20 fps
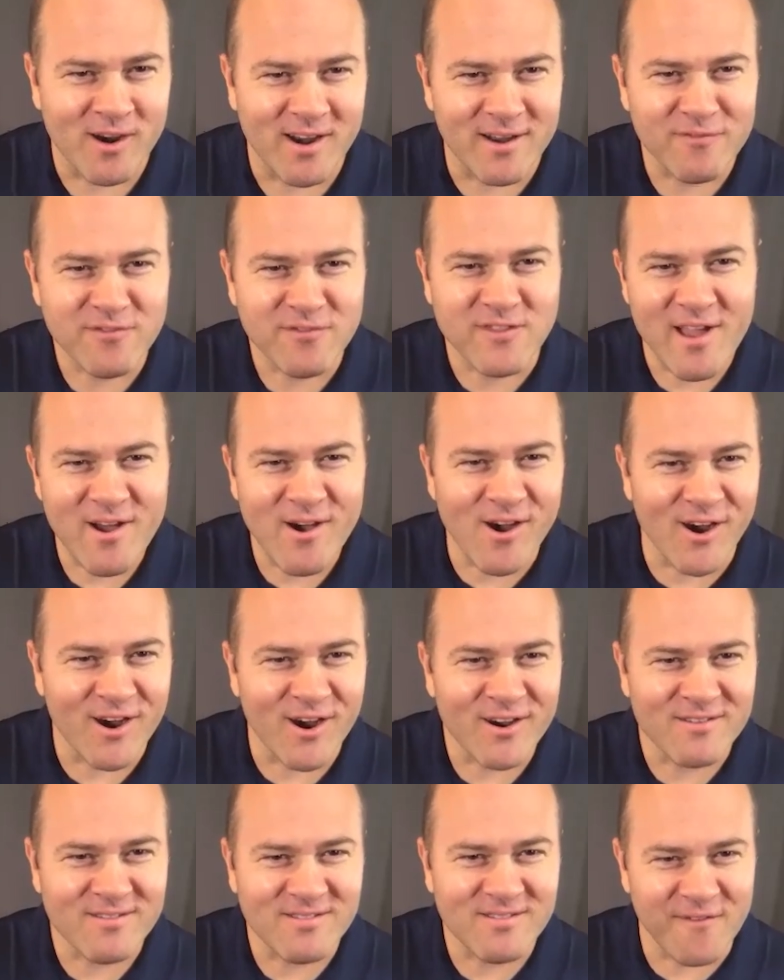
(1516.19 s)
And if they
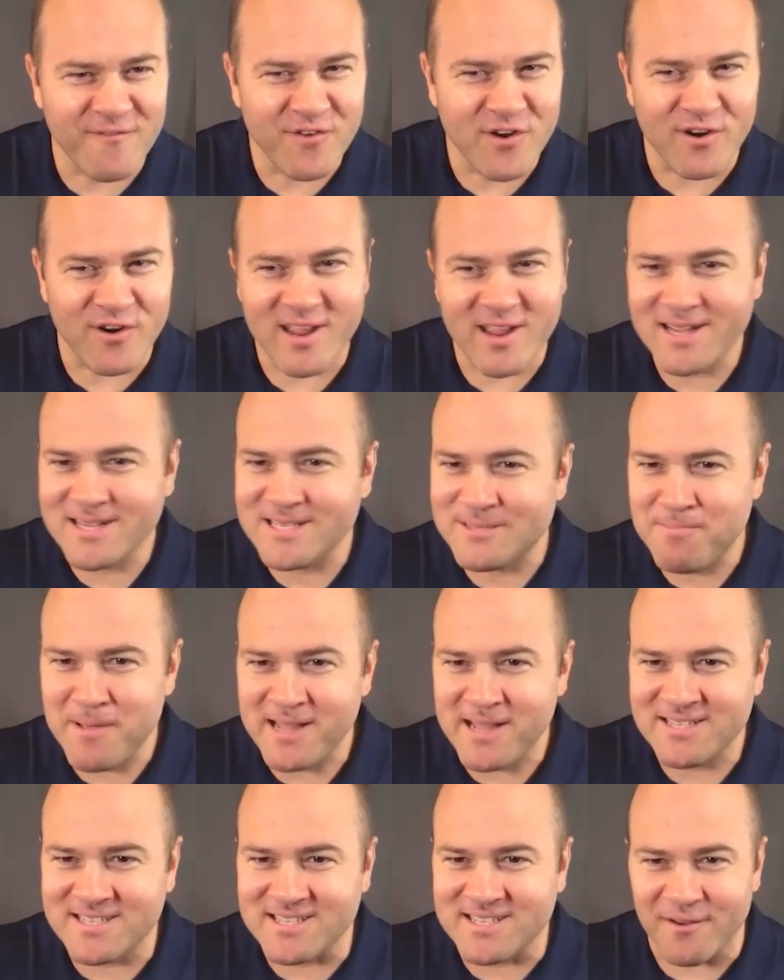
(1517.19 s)
are, they're very
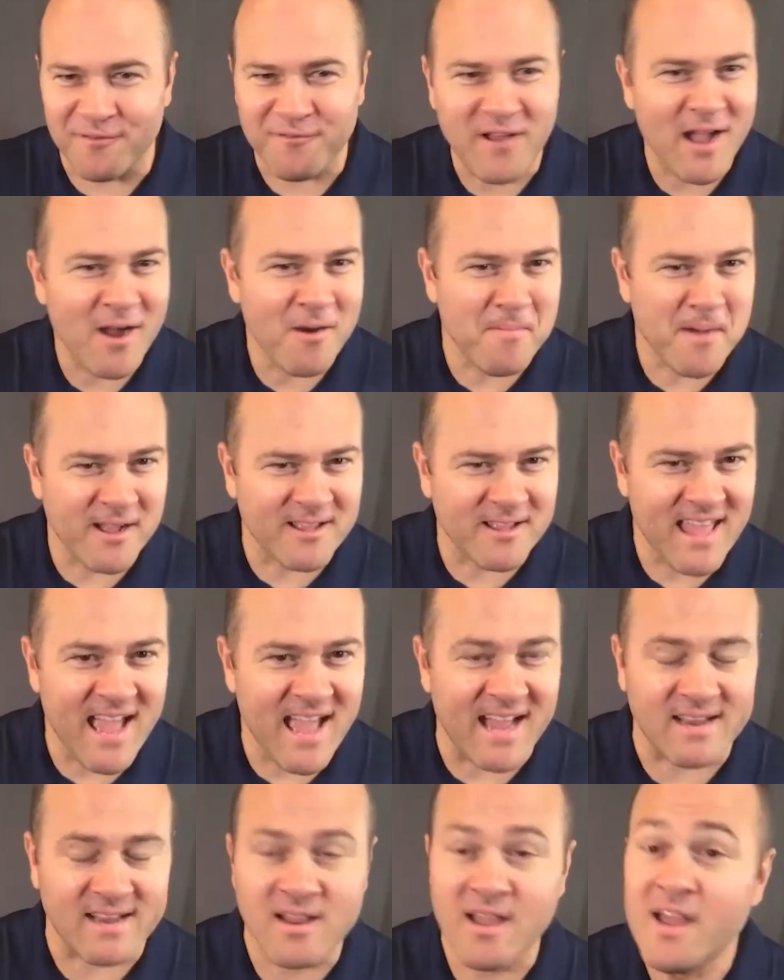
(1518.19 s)
expensive. How about
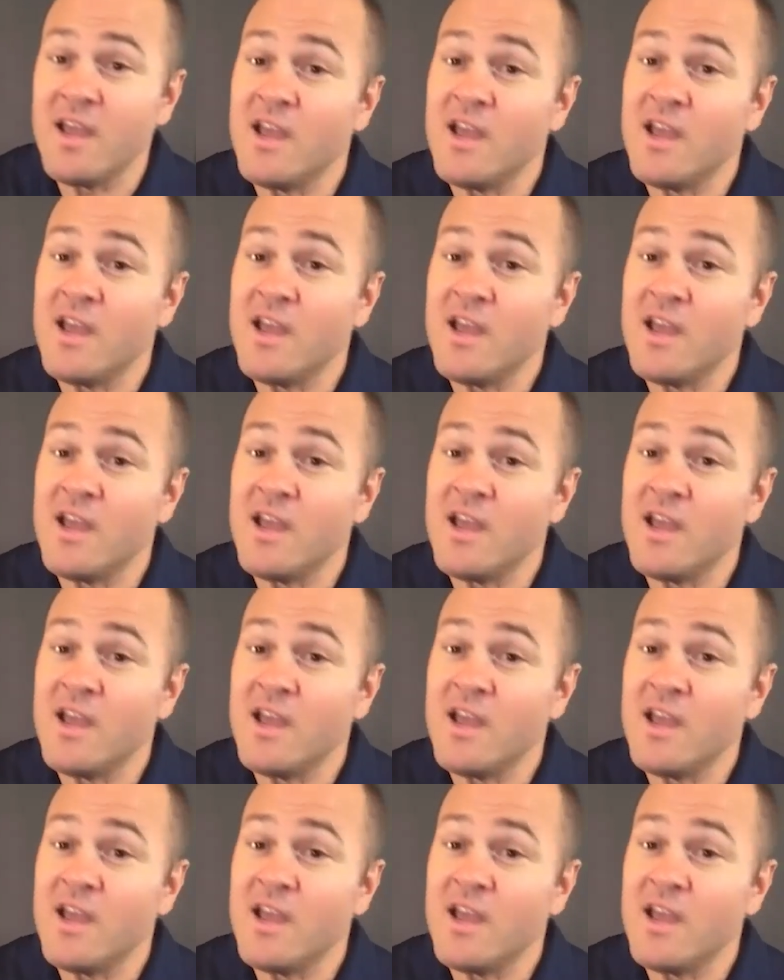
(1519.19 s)
that?